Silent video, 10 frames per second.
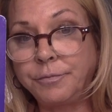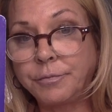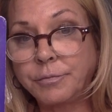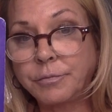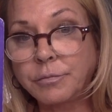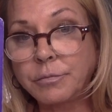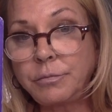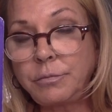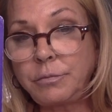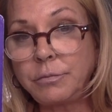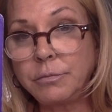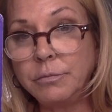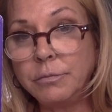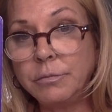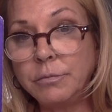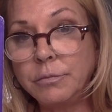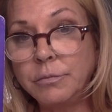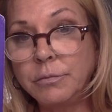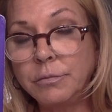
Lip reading: No one is speaking in this clip.